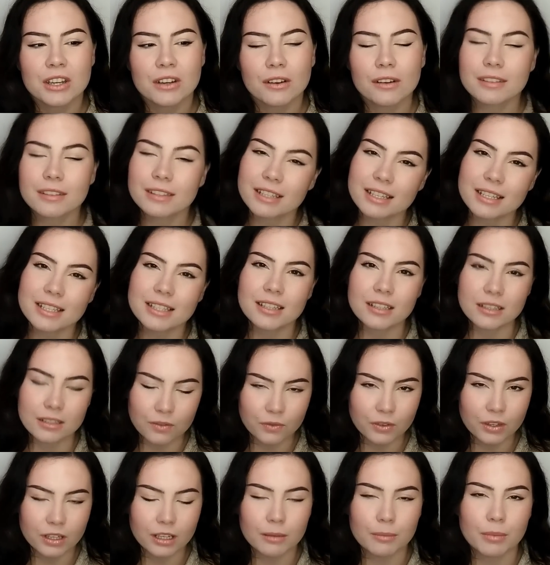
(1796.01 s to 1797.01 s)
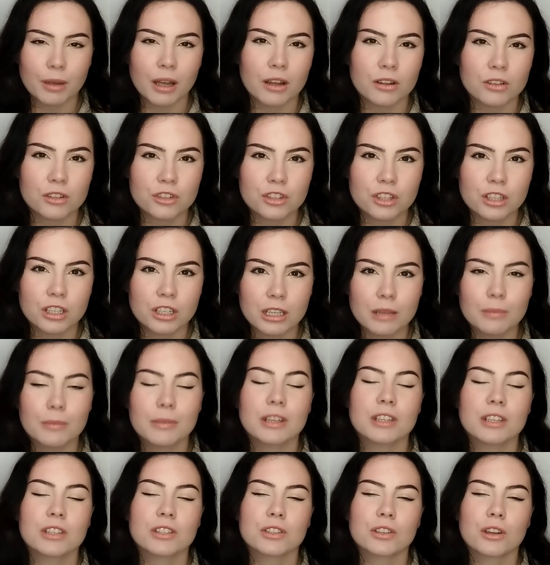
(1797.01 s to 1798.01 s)
contestants feel about
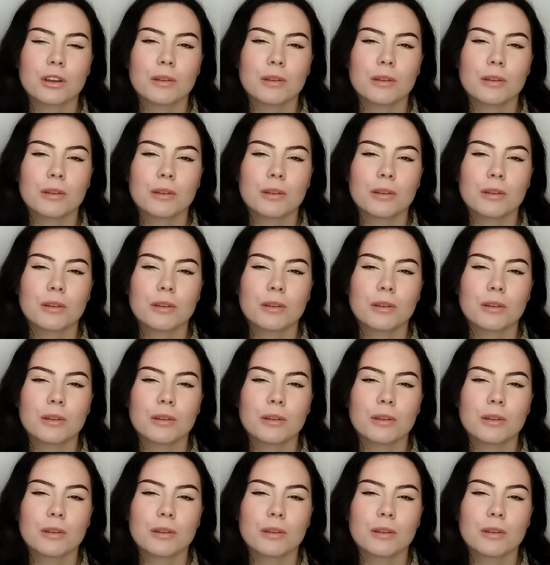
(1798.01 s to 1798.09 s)
Chidimma's